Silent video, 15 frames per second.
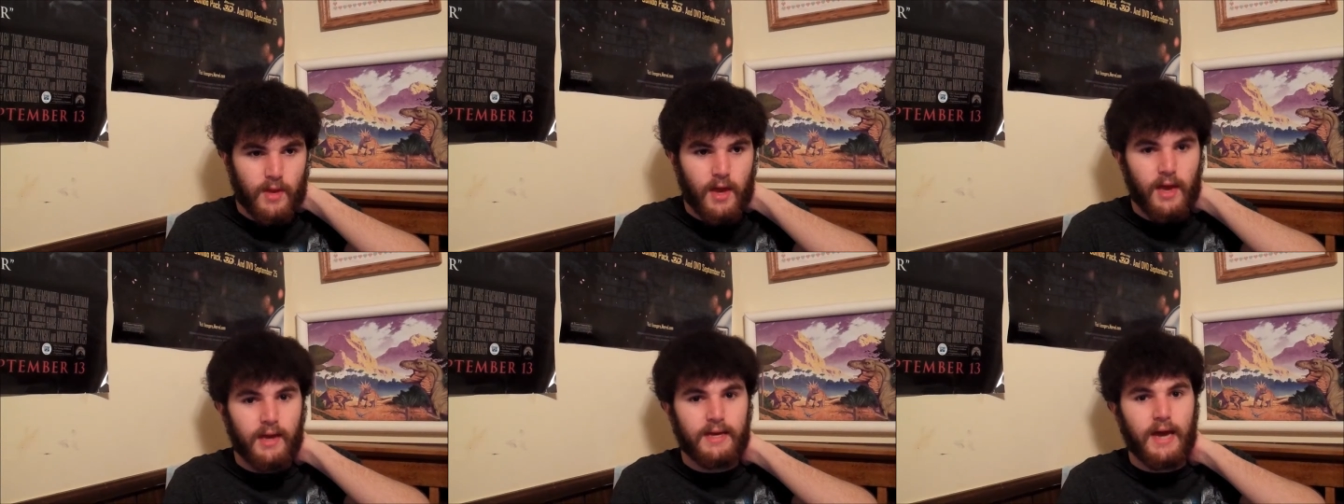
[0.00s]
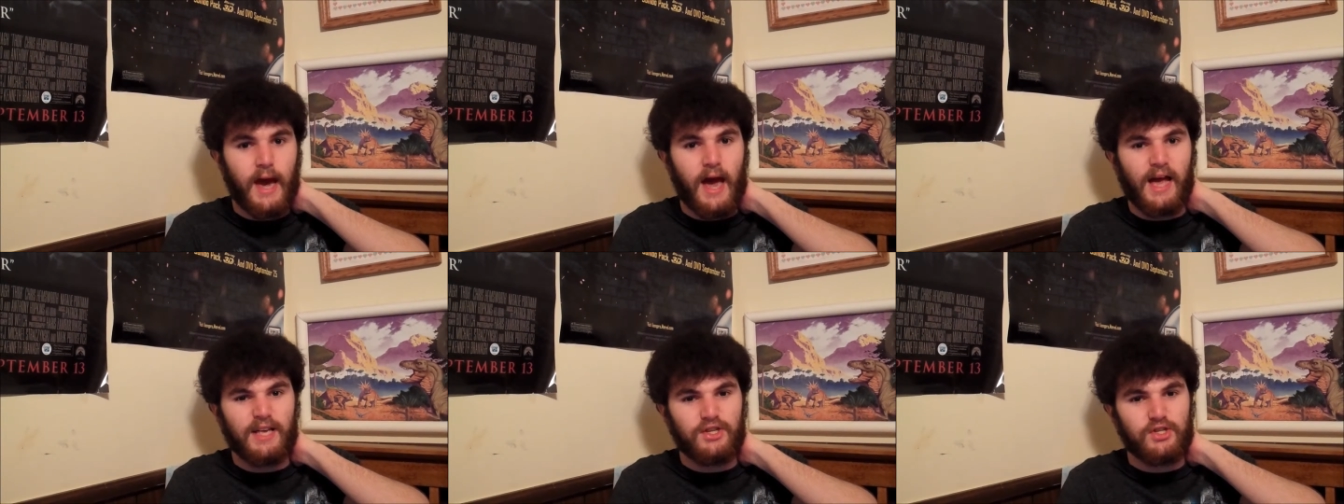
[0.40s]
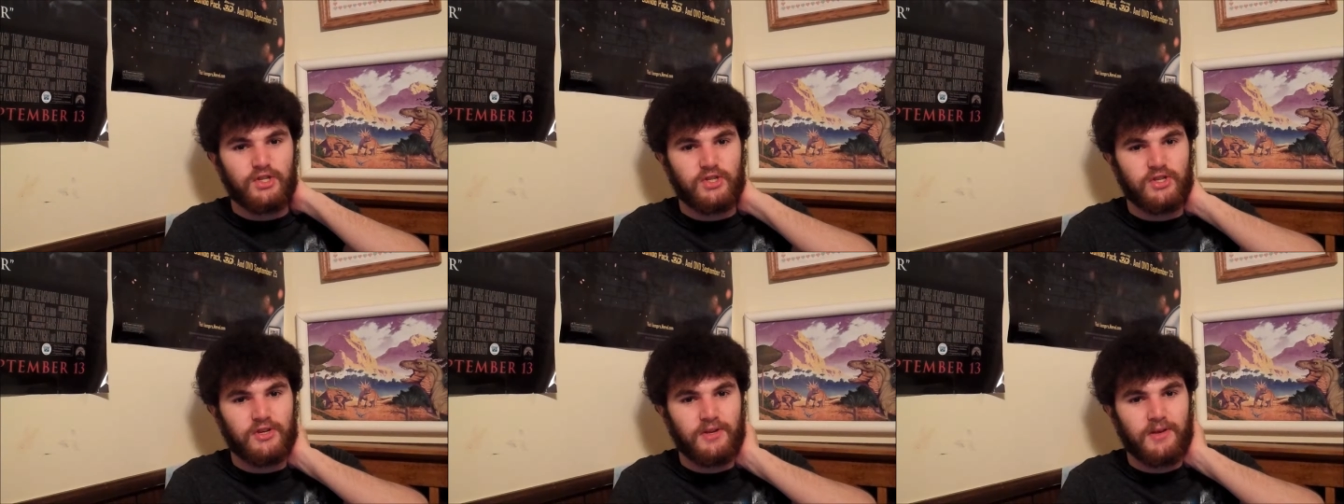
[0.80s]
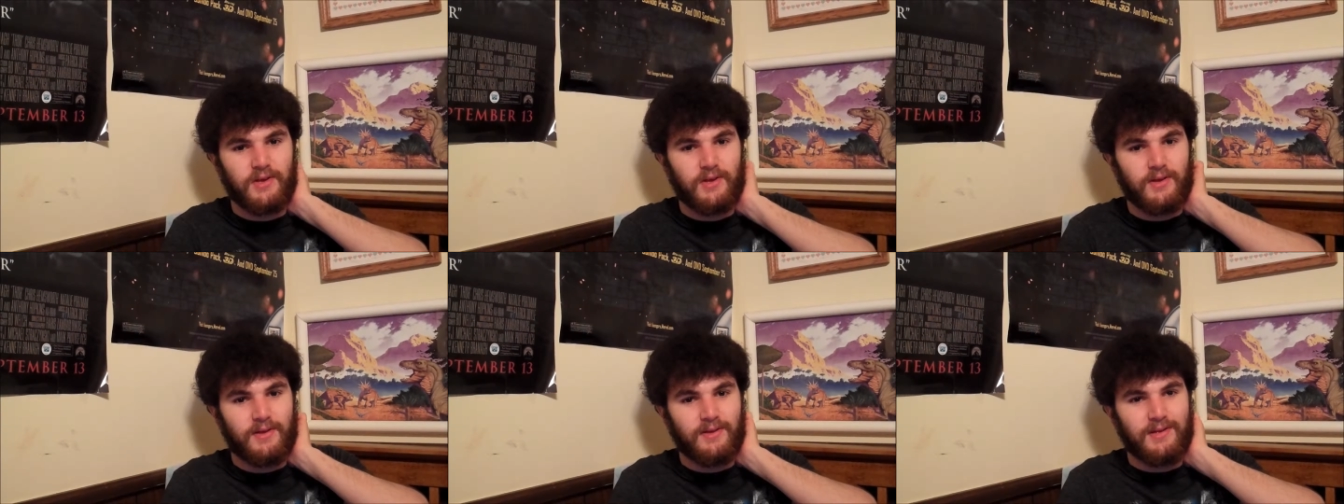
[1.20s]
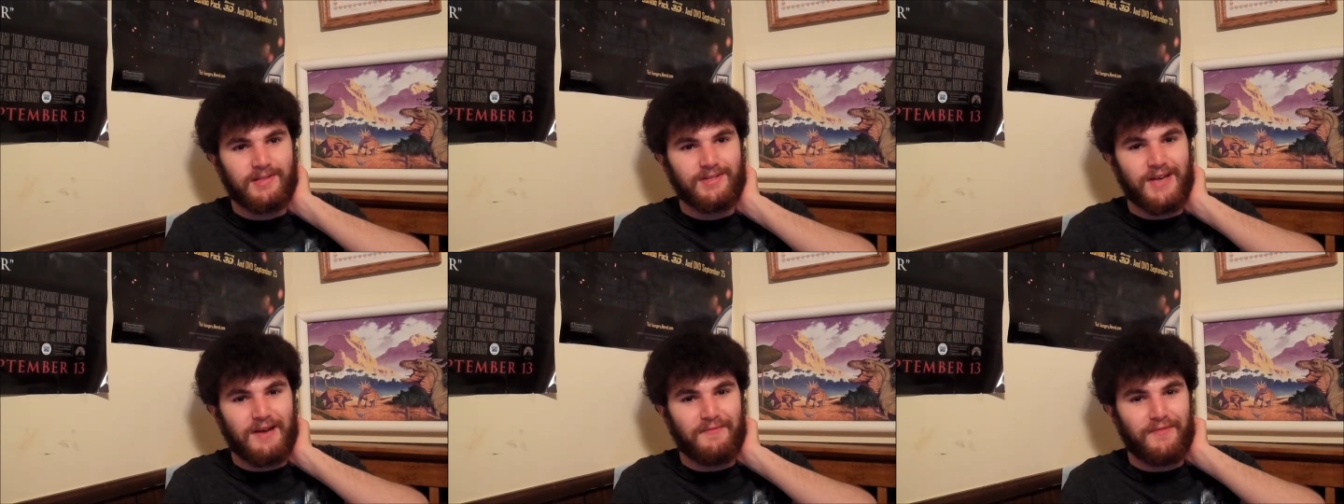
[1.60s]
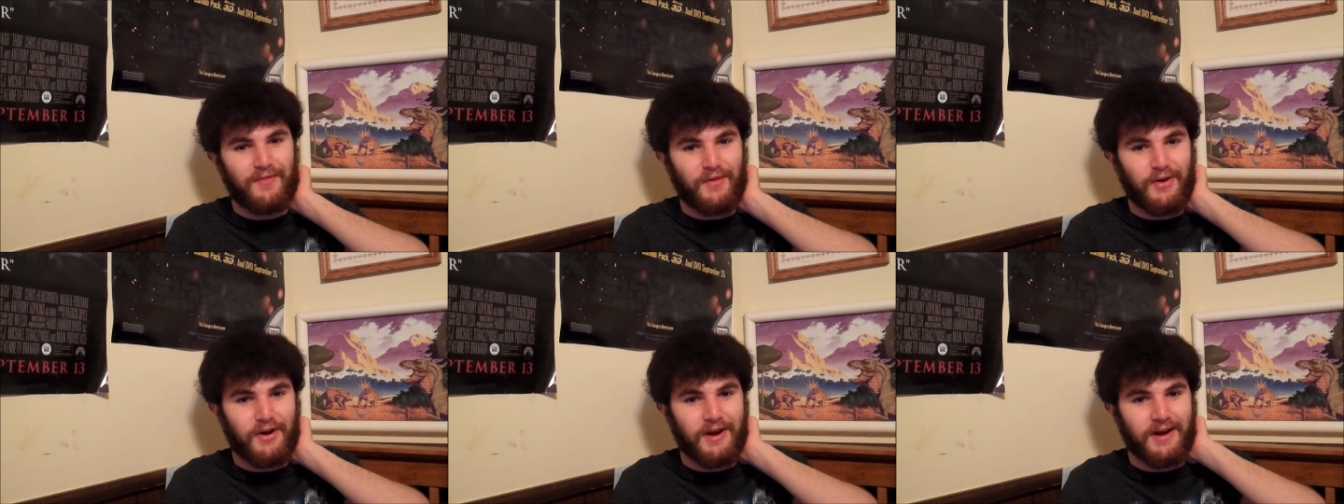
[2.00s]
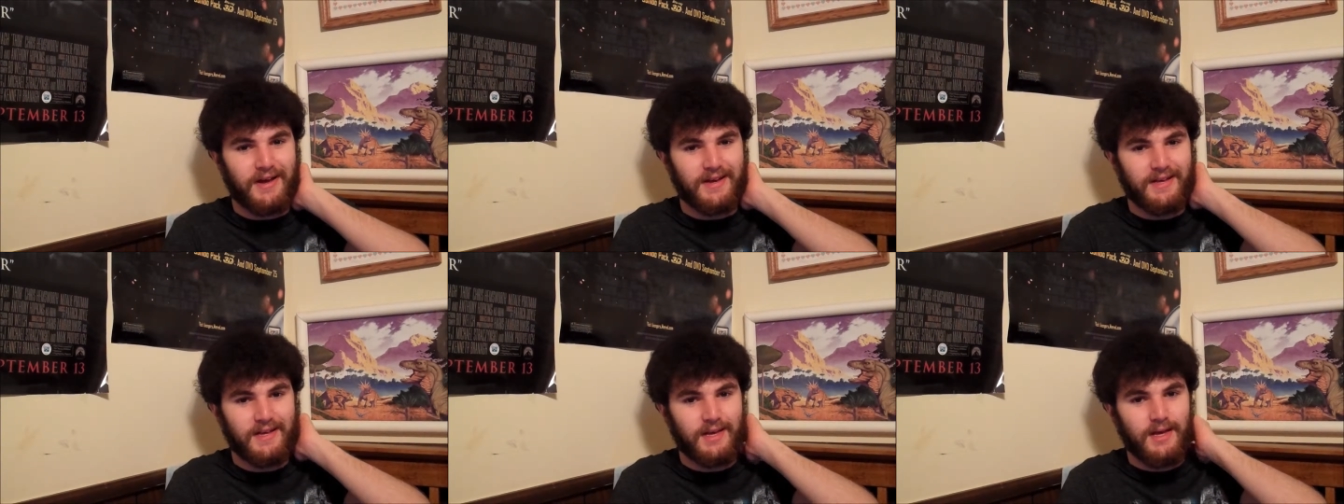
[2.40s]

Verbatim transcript: Hey guys, time for a uh,